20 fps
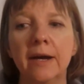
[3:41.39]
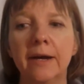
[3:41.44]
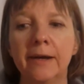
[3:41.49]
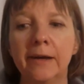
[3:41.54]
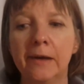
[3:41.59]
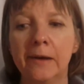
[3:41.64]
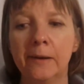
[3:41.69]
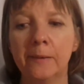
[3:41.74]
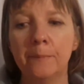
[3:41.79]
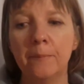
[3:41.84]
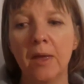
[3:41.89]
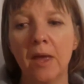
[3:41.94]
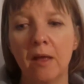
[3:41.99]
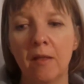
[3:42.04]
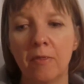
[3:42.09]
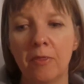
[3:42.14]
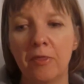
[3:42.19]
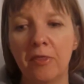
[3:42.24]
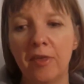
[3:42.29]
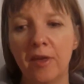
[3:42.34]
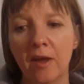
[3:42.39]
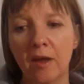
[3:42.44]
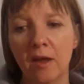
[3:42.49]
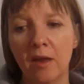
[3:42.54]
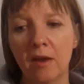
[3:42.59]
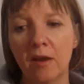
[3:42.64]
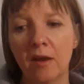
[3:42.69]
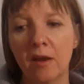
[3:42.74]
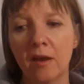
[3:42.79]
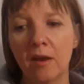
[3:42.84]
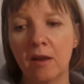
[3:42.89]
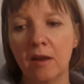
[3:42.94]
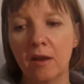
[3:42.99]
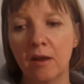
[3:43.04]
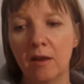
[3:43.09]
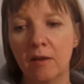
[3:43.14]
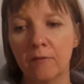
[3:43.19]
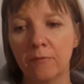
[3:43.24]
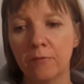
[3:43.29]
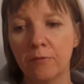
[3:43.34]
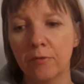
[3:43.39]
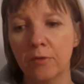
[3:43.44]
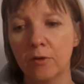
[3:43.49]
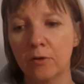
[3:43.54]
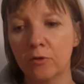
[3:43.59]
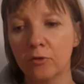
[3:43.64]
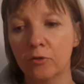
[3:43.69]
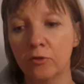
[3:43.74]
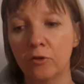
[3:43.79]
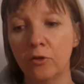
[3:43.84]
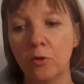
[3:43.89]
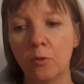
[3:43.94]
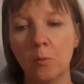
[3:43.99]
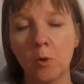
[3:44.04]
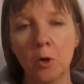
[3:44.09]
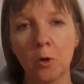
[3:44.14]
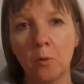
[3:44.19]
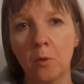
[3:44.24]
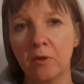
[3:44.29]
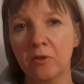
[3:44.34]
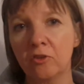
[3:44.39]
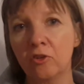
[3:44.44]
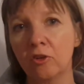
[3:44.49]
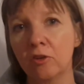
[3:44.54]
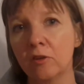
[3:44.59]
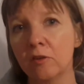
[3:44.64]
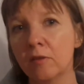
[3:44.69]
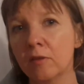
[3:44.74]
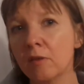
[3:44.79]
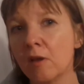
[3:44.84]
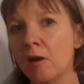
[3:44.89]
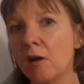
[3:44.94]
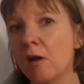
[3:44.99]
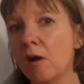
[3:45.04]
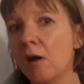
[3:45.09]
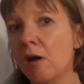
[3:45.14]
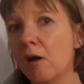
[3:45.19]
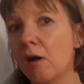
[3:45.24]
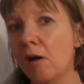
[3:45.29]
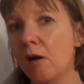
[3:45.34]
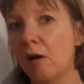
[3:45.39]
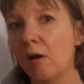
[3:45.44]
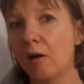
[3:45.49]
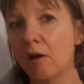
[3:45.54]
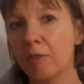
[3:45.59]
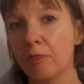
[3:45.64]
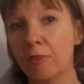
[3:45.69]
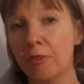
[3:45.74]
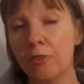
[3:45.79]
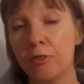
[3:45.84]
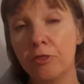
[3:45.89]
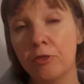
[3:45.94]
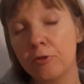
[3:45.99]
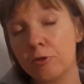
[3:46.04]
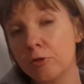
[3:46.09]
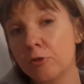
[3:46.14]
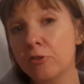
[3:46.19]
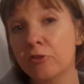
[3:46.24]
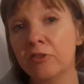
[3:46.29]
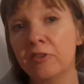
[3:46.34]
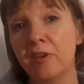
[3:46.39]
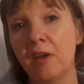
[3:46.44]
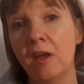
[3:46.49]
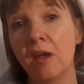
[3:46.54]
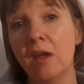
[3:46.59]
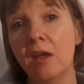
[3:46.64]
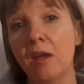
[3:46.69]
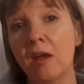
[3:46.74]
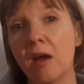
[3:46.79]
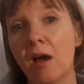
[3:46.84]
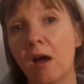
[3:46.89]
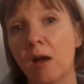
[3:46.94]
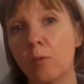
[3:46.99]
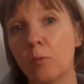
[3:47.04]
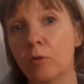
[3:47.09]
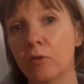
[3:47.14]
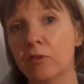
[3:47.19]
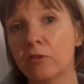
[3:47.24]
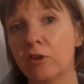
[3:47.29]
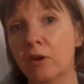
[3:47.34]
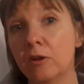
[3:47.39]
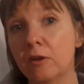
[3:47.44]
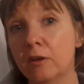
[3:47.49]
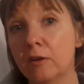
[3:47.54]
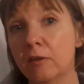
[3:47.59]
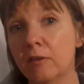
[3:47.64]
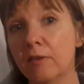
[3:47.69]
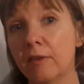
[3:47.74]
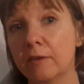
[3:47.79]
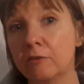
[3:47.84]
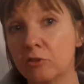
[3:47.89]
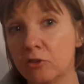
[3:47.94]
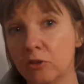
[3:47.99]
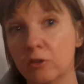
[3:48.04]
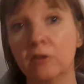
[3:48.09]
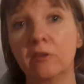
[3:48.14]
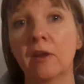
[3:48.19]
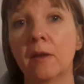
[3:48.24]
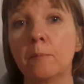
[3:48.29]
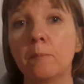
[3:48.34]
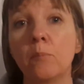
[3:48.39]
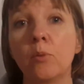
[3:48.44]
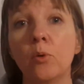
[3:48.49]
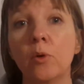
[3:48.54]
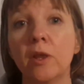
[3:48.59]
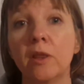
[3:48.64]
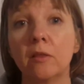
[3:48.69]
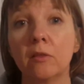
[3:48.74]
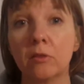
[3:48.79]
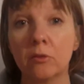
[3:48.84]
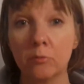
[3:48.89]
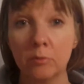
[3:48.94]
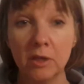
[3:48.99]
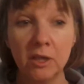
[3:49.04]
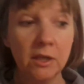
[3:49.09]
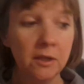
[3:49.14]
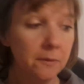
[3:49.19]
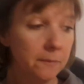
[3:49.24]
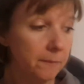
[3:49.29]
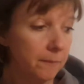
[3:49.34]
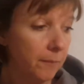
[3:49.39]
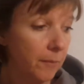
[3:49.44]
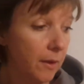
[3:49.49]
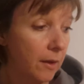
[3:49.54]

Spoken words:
And then if there's no more questions on Thursday, I will start into section 10.3.